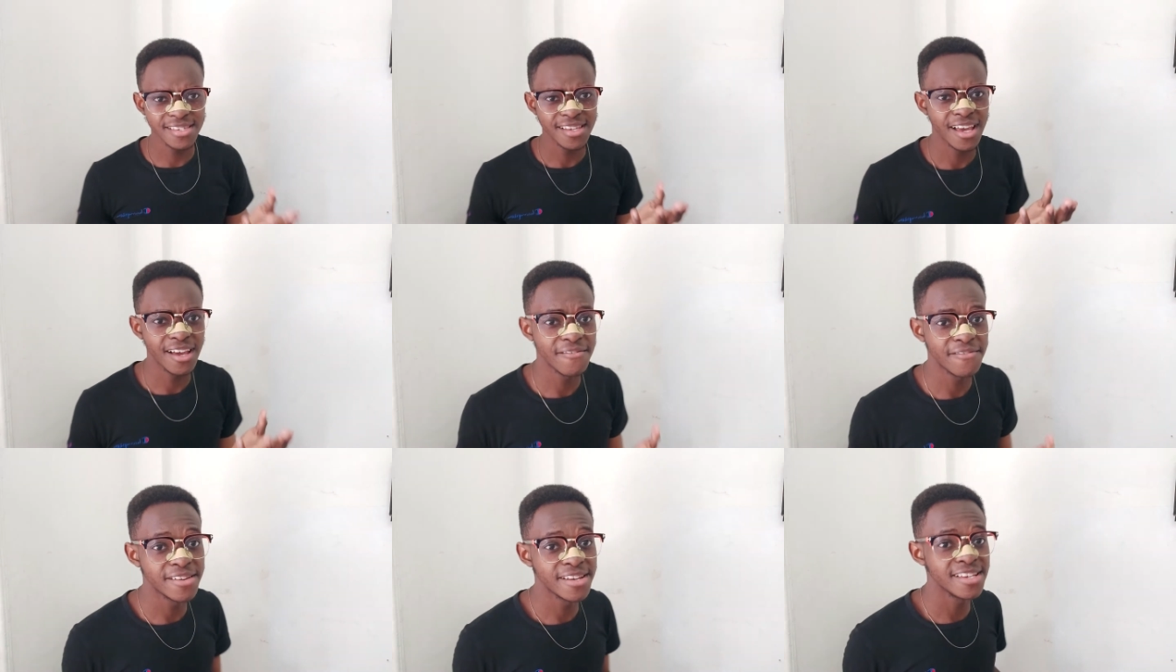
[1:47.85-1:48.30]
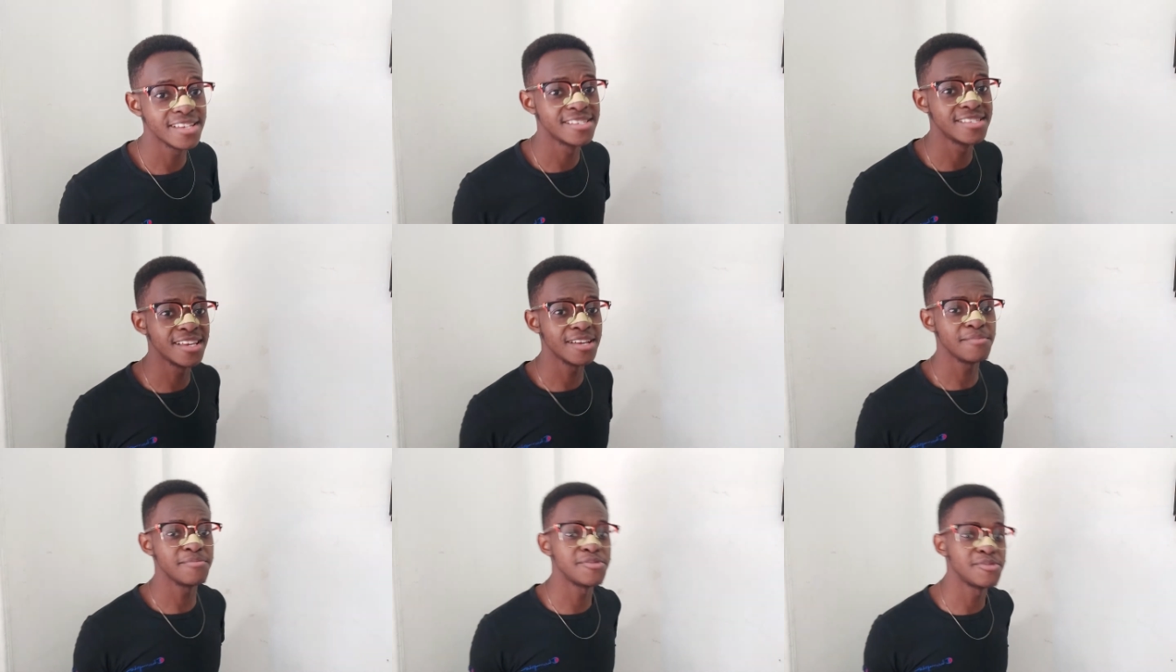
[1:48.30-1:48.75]
I have an
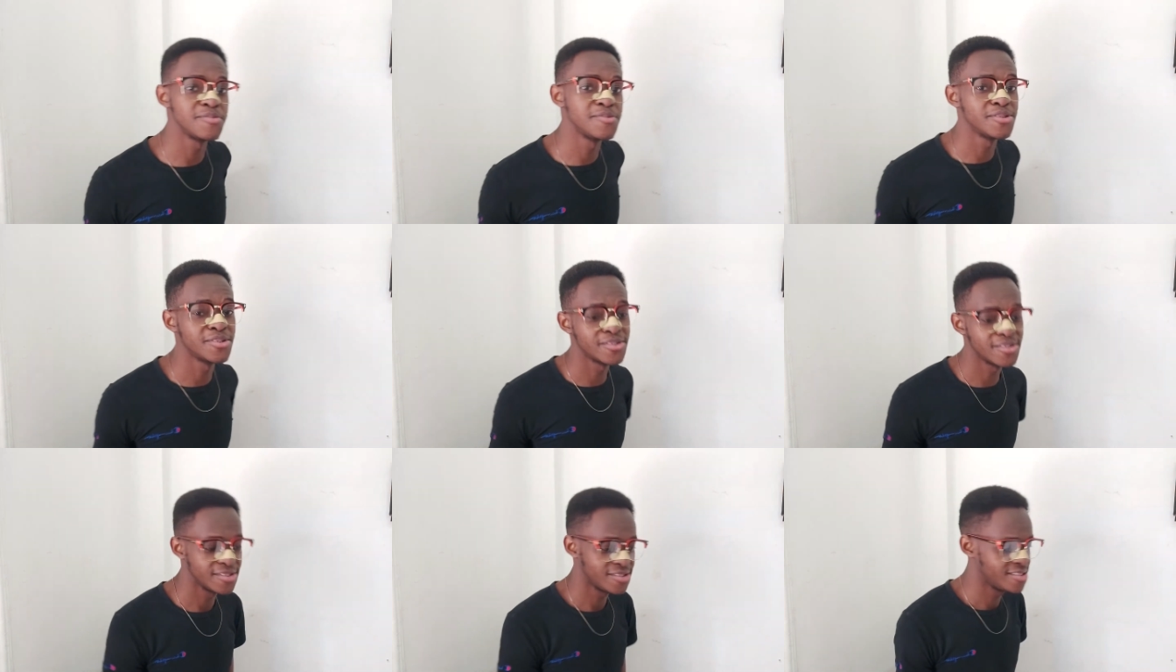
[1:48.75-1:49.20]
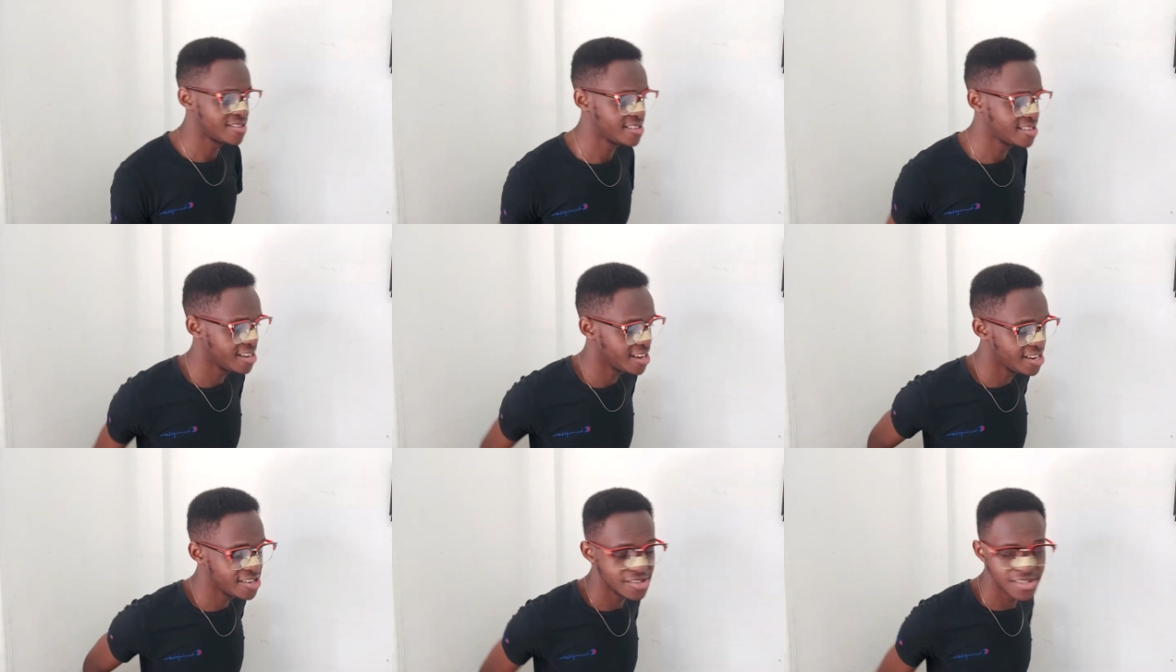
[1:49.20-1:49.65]
exam tomorrow.
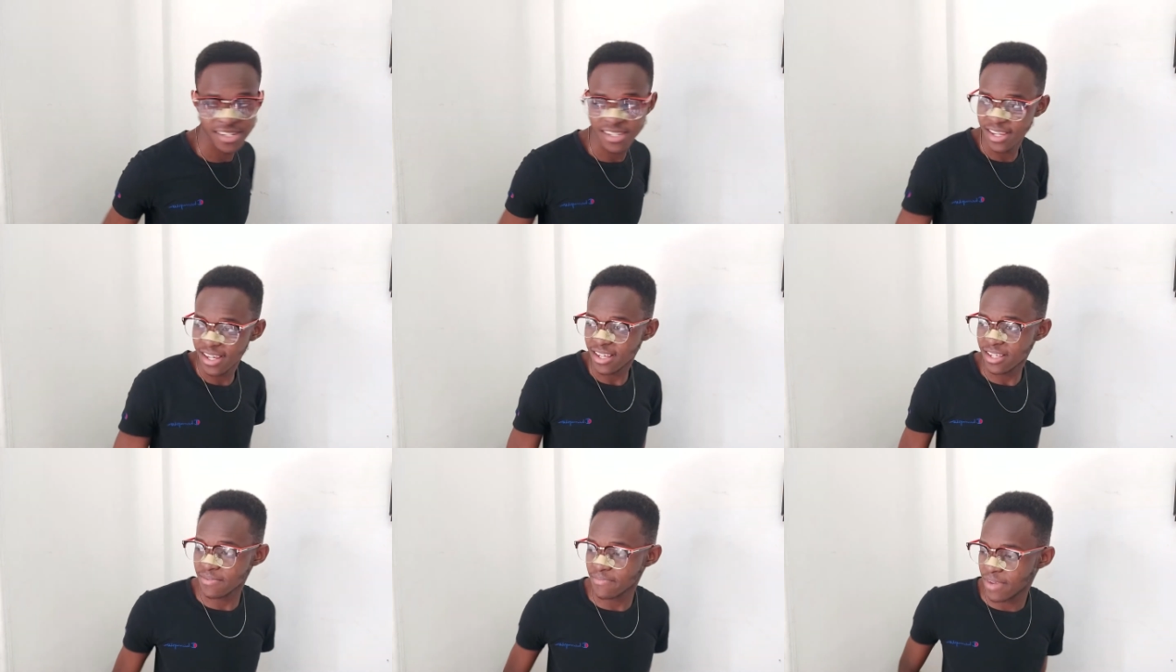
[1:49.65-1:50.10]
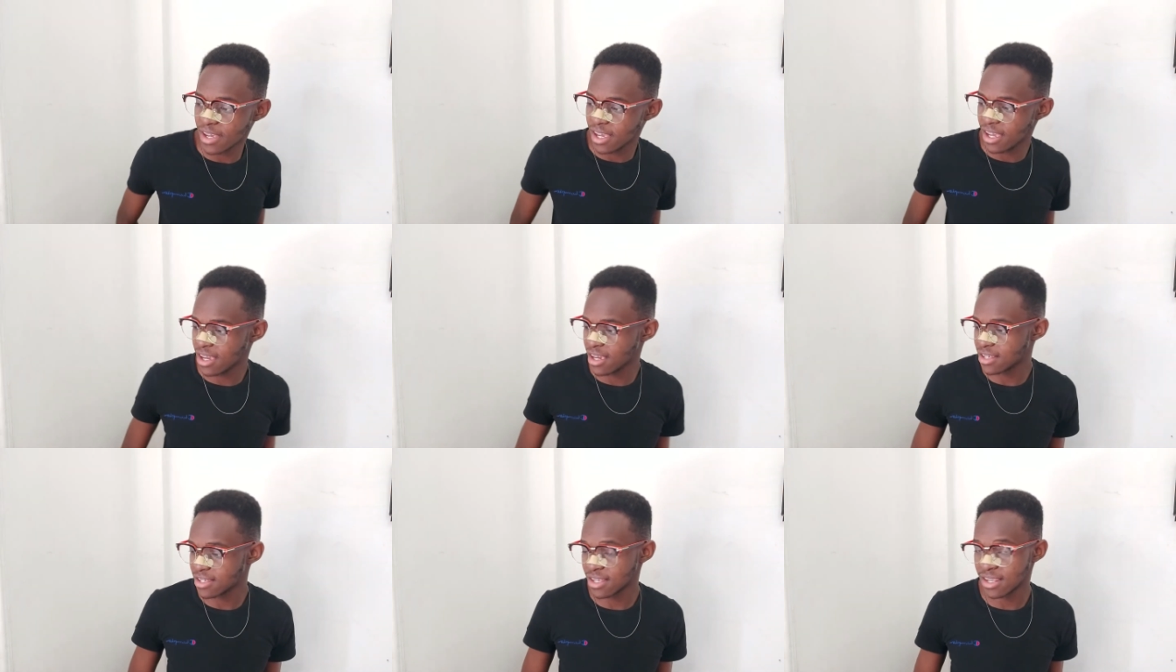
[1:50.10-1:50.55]
I should text my
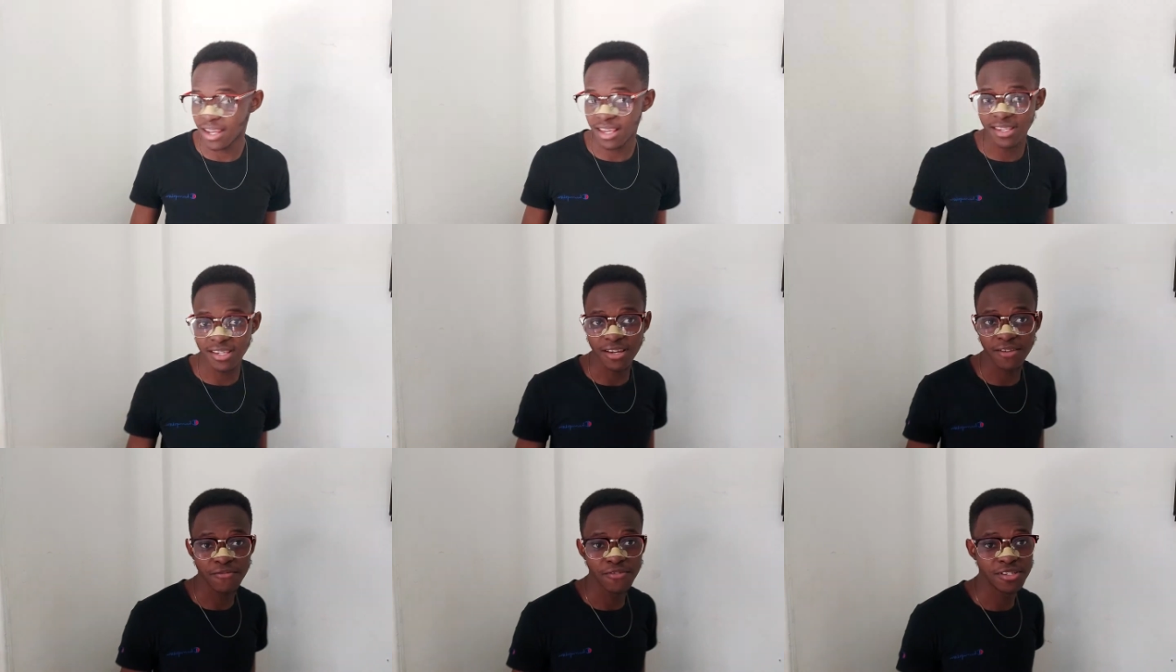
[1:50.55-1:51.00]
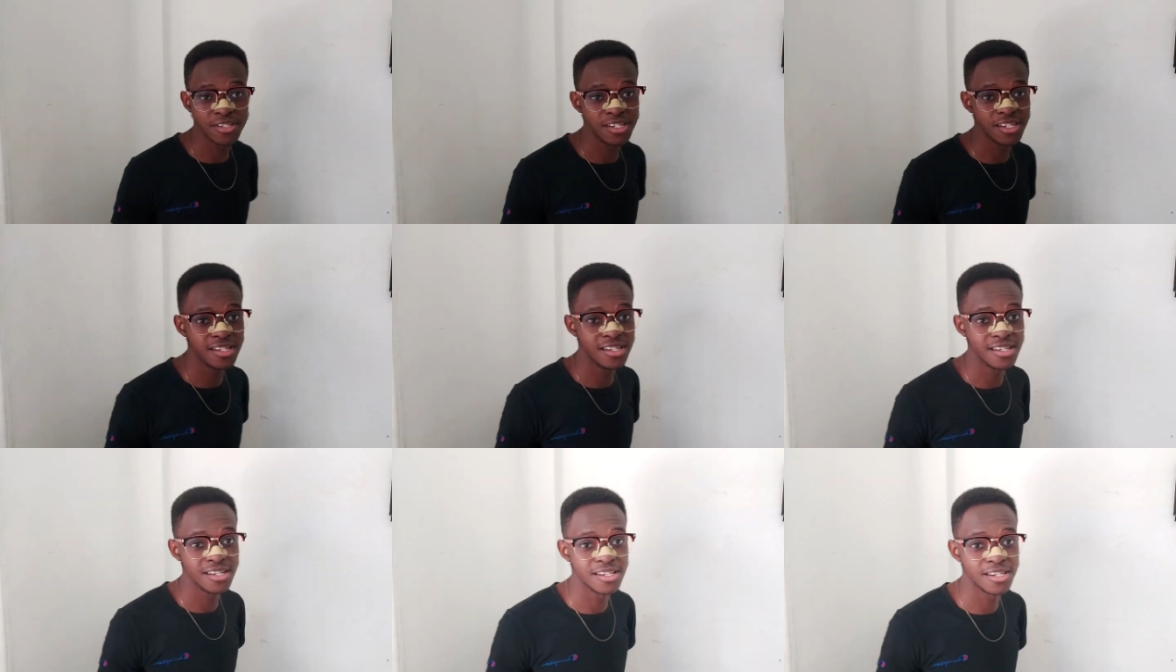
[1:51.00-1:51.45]
ex and ask her for
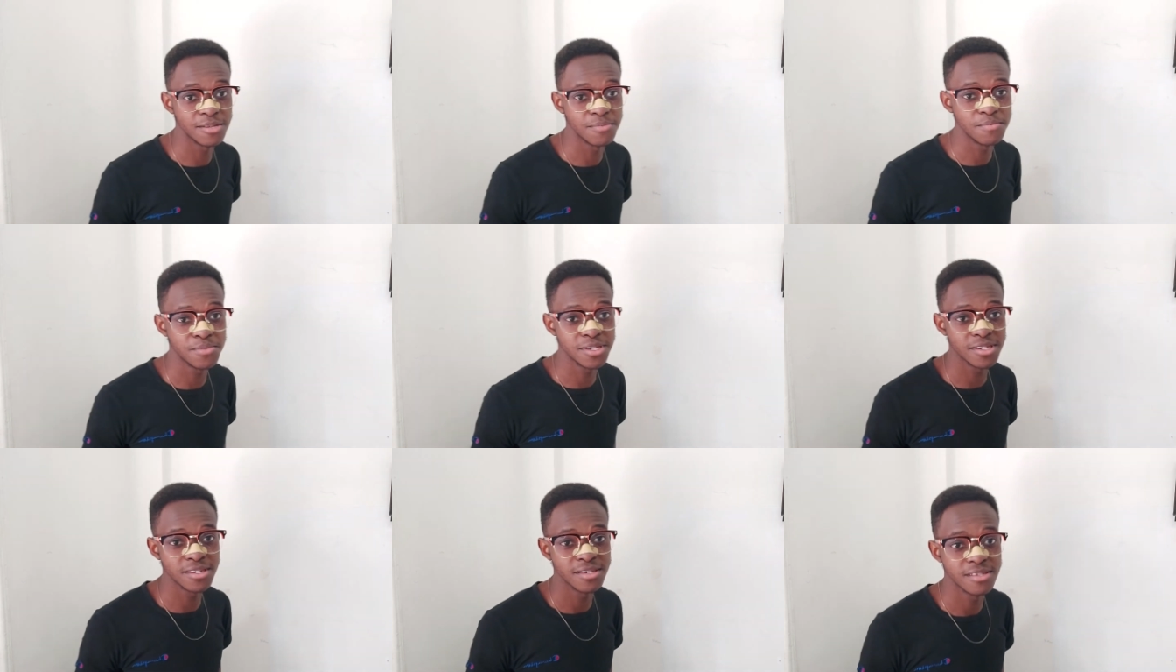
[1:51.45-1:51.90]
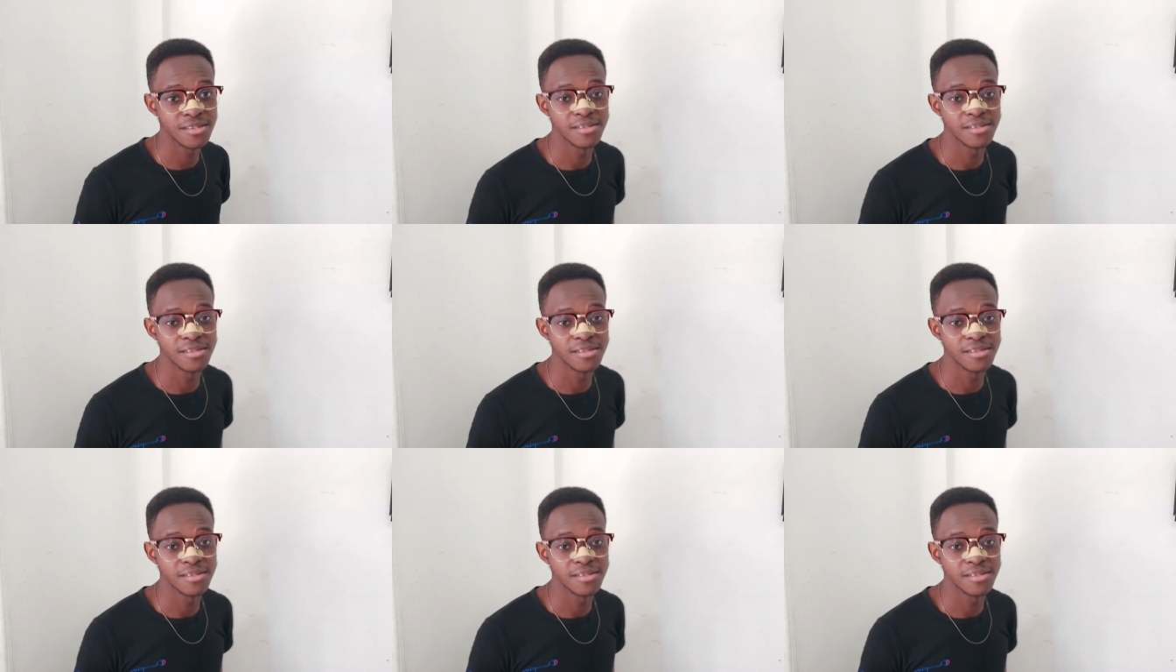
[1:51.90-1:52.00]
cheating tips.